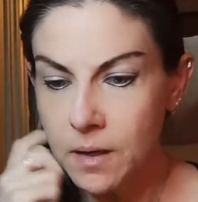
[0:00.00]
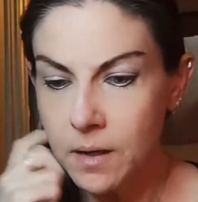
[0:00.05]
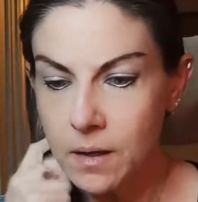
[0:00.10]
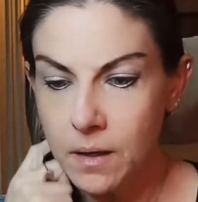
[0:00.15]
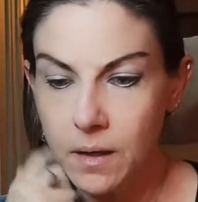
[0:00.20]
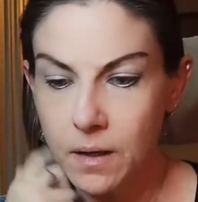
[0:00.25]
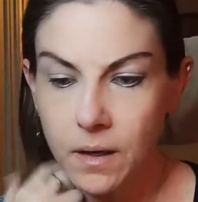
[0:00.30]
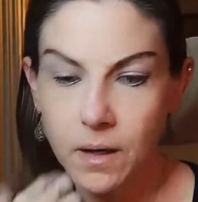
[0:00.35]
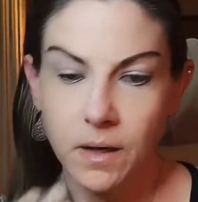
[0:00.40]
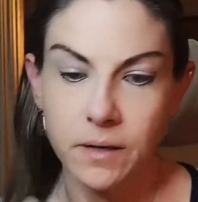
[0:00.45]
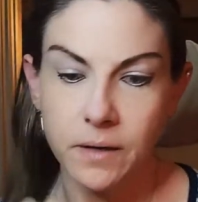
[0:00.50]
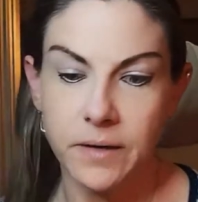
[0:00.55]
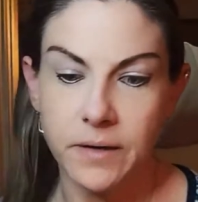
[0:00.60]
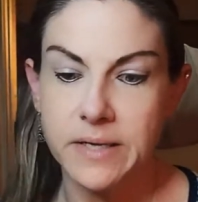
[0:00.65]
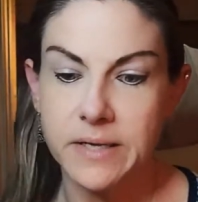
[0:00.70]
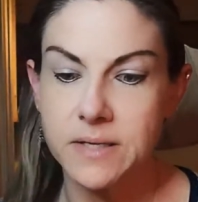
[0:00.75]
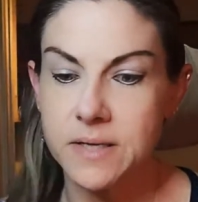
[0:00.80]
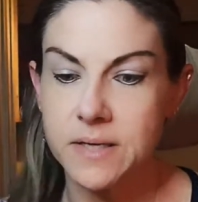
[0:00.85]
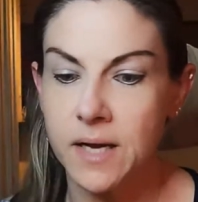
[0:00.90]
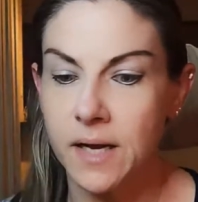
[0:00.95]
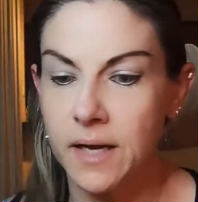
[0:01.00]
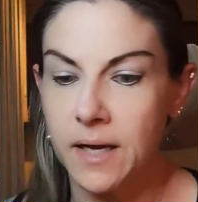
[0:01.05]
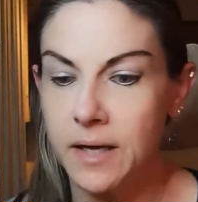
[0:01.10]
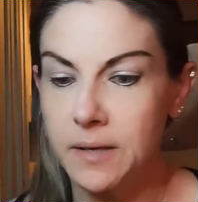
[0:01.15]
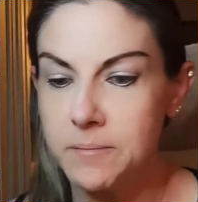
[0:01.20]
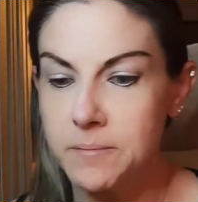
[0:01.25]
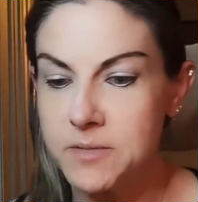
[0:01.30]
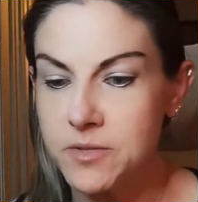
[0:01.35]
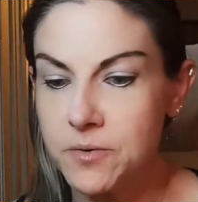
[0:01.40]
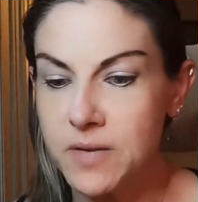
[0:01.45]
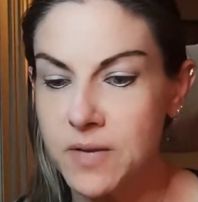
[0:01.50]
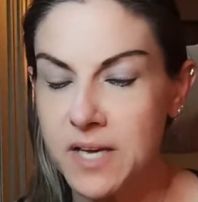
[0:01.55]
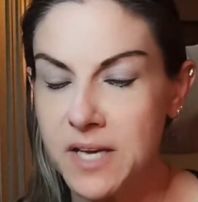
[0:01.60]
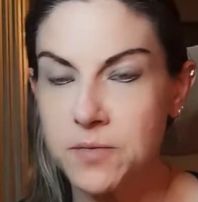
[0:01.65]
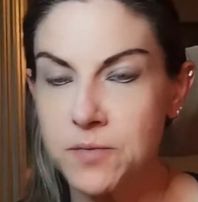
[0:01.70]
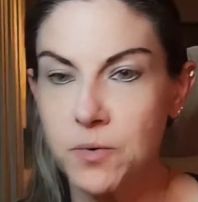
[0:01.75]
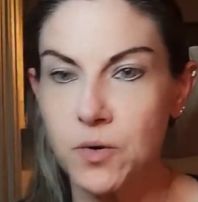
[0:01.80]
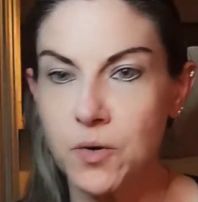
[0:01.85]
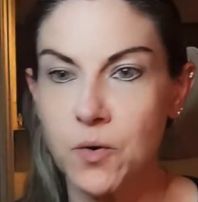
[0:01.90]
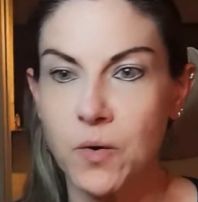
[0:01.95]
All right, so next
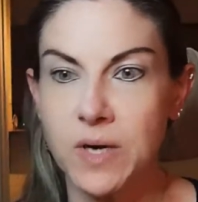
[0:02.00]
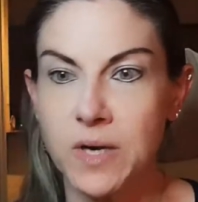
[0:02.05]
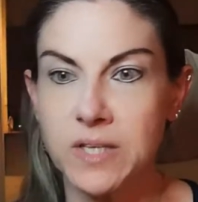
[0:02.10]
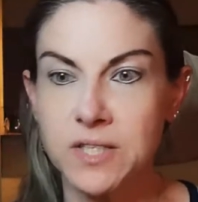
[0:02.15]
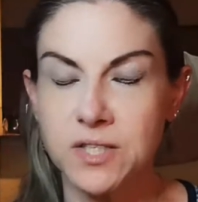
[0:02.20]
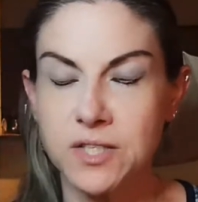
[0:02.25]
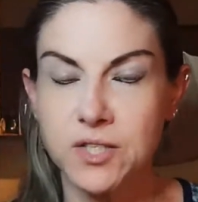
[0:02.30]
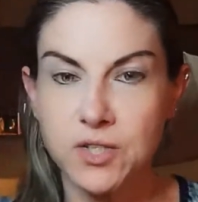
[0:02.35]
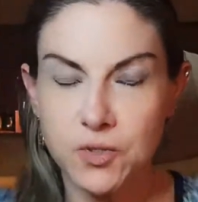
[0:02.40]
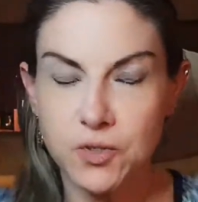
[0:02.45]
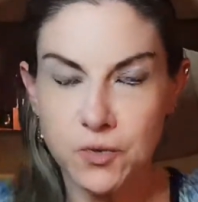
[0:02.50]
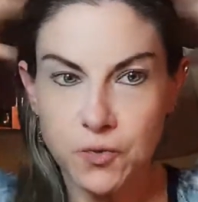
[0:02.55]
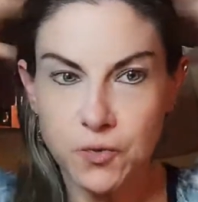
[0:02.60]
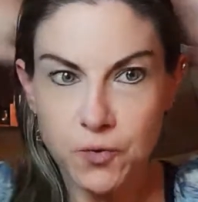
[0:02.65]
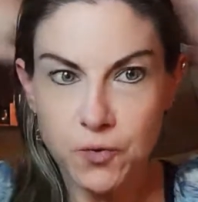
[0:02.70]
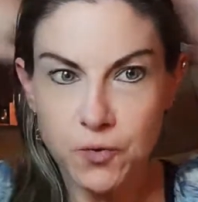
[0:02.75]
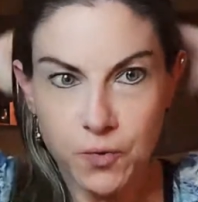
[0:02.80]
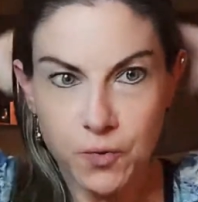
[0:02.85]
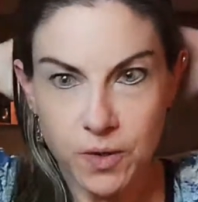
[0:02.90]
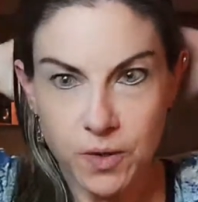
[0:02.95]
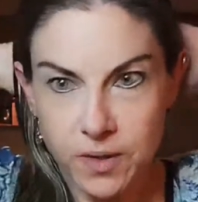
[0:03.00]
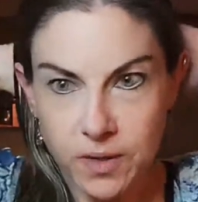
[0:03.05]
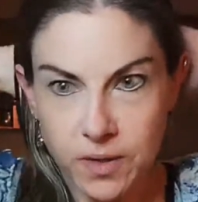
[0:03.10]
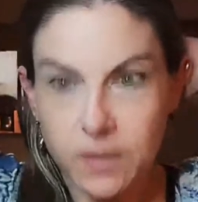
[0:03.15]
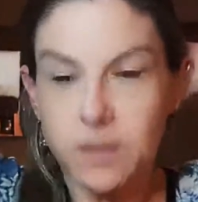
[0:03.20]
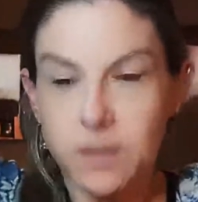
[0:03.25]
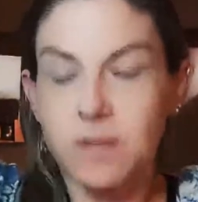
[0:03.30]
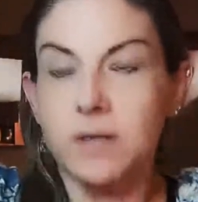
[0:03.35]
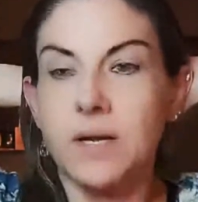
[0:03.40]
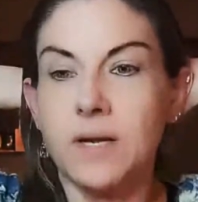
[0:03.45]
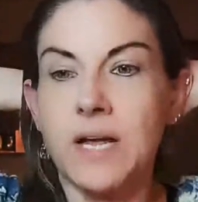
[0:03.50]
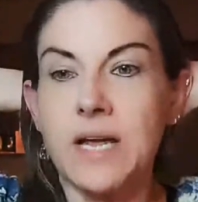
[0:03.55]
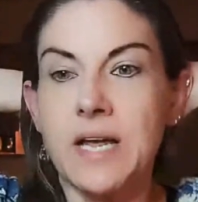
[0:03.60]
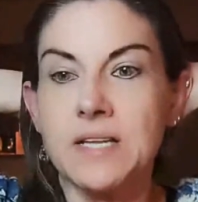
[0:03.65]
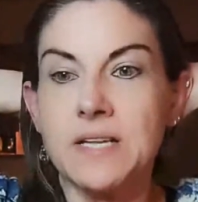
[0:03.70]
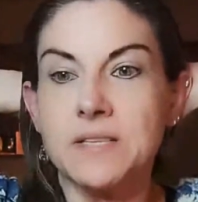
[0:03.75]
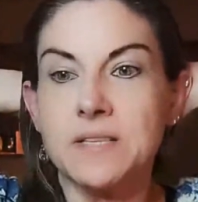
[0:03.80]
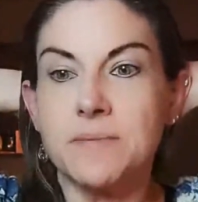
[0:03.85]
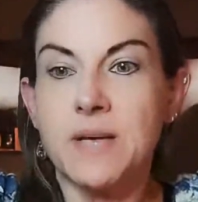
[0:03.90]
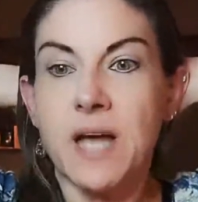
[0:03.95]
we're going to do hands
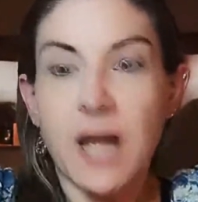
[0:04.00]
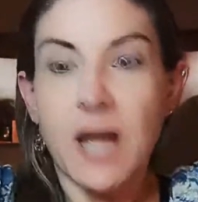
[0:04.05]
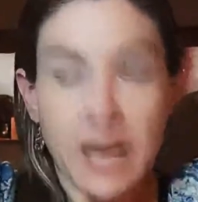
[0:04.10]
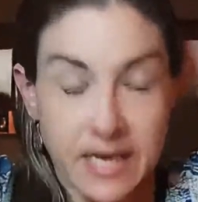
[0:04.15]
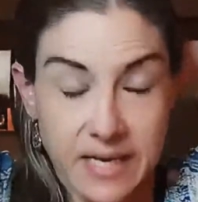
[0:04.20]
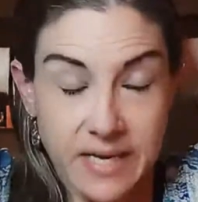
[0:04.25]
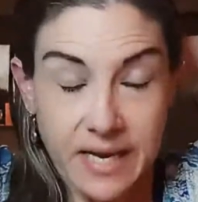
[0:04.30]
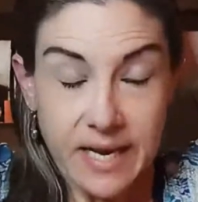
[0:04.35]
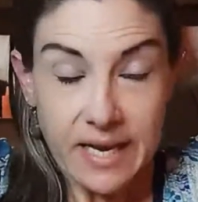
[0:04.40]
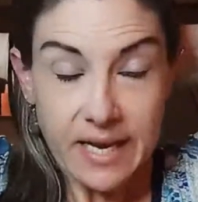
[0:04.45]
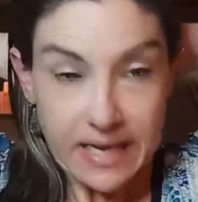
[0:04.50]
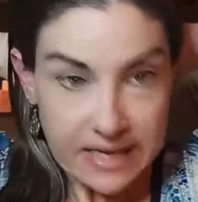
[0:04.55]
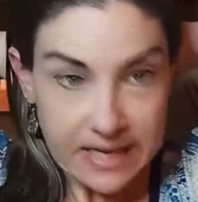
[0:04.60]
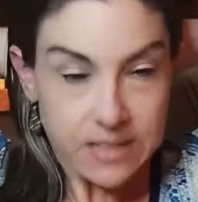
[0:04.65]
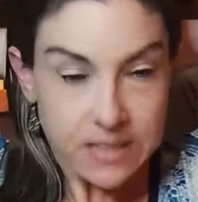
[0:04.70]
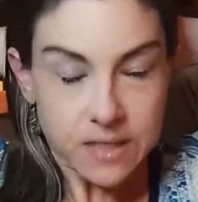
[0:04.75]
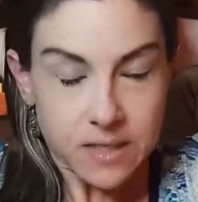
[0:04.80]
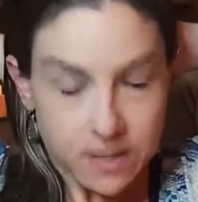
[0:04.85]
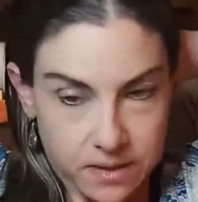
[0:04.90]
behind head,